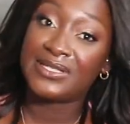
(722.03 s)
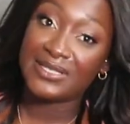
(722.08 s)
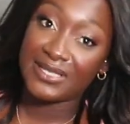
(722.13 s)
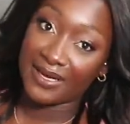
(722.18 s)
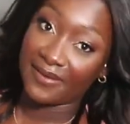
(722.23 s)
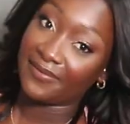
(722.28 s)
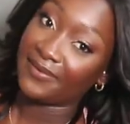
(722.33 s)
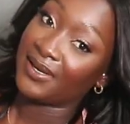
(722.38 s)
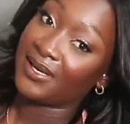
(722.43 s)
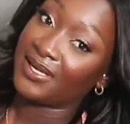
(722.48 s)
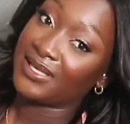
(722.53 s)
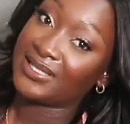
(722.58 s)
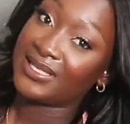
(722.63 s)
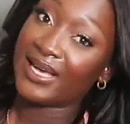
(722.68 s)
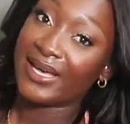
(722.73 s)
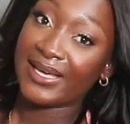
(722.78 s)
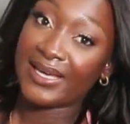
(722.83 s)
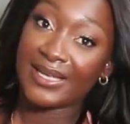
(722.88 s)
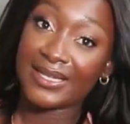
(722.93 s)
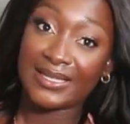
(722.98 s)
definitely
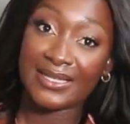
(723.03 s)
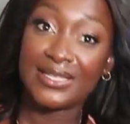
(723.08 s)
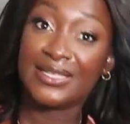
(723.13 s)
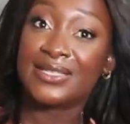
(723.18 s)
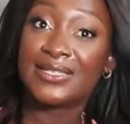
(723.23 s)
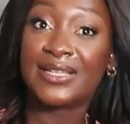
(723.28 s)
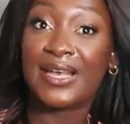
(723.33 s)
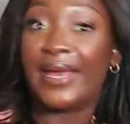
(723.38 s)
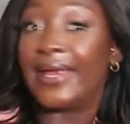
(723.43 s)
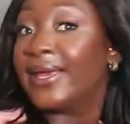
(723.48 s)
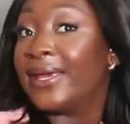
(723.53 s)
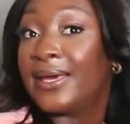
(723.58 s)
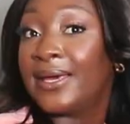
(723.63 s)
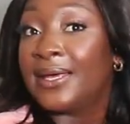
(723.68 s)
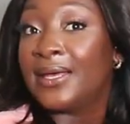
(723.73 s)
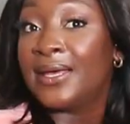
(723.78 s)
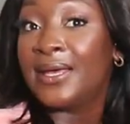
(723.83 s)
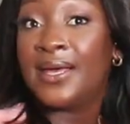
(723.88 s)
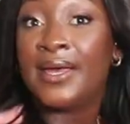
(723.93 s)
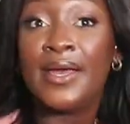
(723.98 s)
taking this like